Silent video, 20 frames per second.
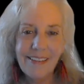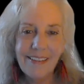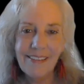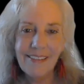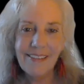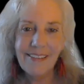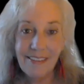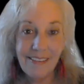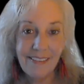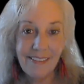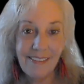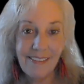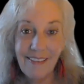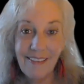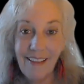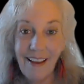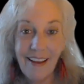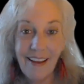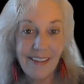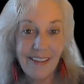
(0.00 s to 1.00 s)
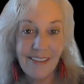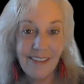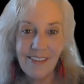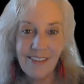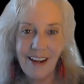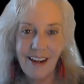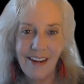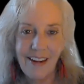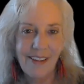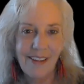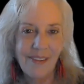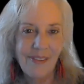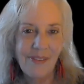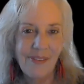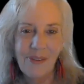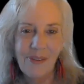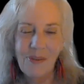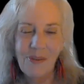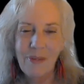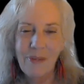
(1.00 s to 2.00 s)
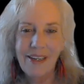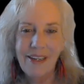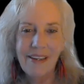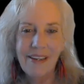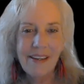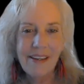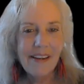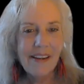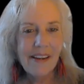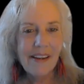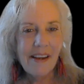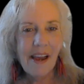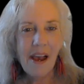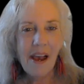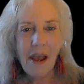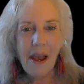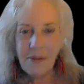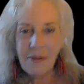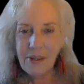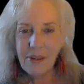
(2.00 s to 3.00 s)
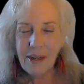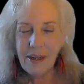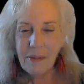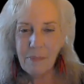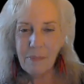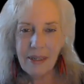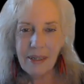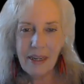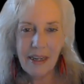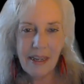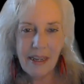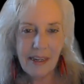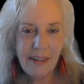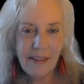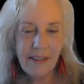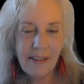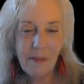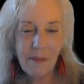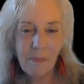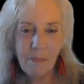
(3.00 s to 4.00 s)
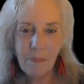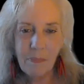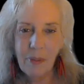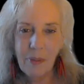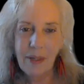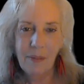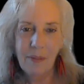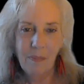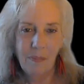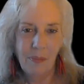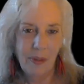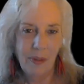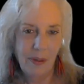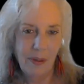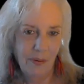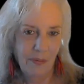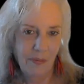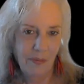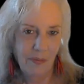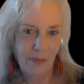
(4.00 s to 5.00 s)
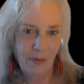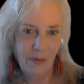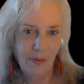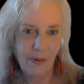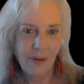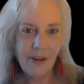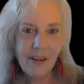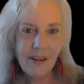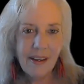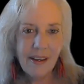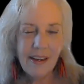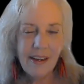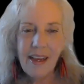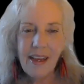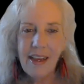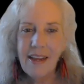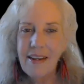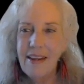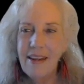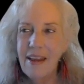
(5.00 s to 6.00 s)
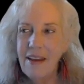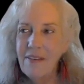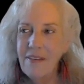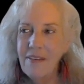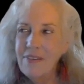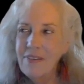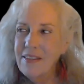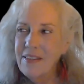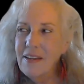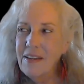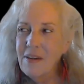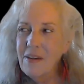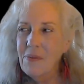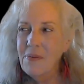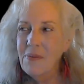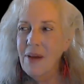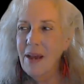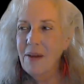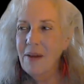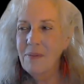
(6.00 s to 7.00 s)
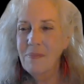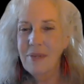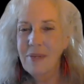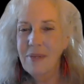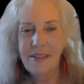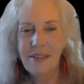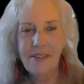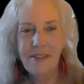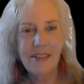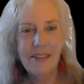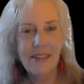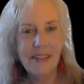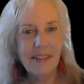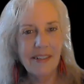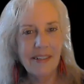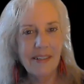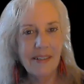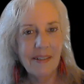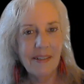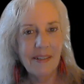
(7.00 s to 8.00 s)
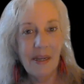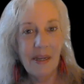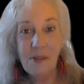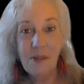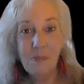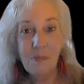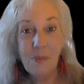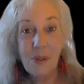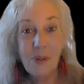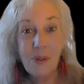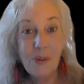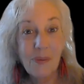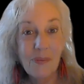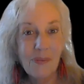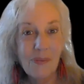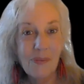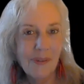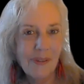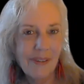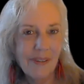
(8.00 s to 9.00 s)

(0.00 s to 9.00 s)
It's His light shining through me. How can I be anything but beautiful? And everything around me is just, it's beautiful.